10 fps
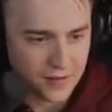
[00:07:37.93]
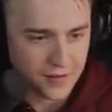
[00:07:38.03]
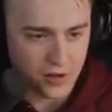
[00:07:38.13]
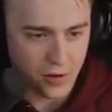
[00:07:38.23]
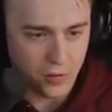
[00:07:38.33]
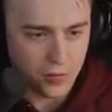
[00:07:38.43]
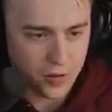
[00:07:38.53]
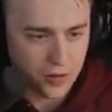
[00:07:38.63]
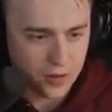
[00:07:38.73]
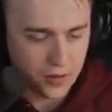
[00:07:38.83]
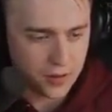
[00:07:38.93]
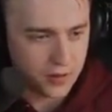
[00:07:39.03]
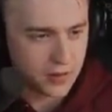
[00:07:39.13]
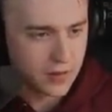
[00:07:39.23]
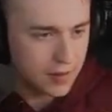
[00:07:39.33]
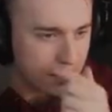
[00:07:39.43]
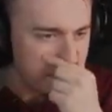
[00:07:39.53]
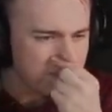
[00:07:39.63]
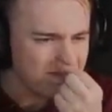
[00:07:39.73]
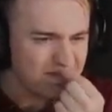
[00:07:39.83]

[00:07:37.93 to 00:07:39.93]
Yo. Because nobody would die.